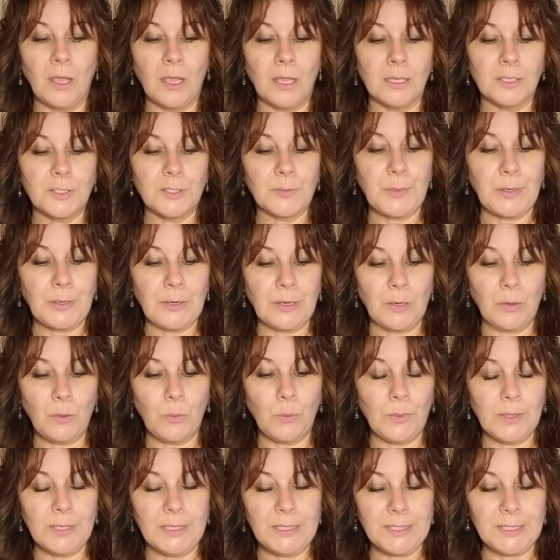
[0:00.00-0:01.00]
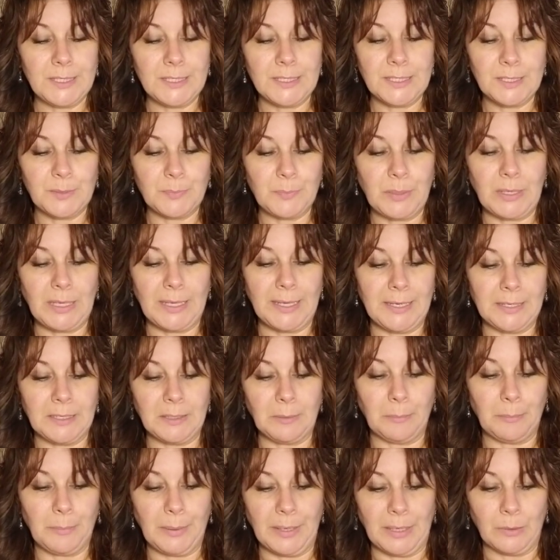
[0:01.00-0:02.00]
Spirit, what is this plan
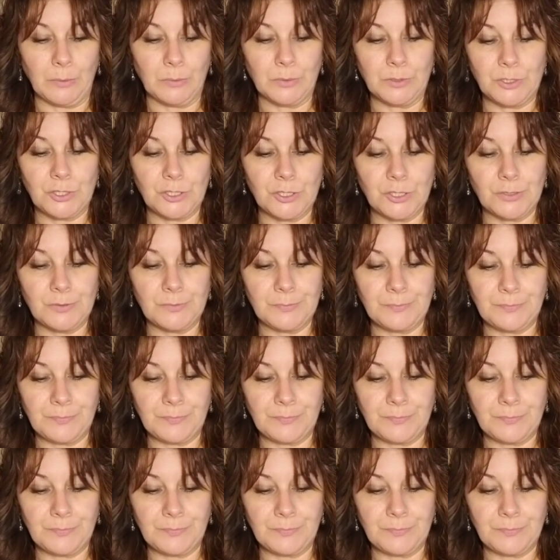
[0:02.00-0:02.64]
about?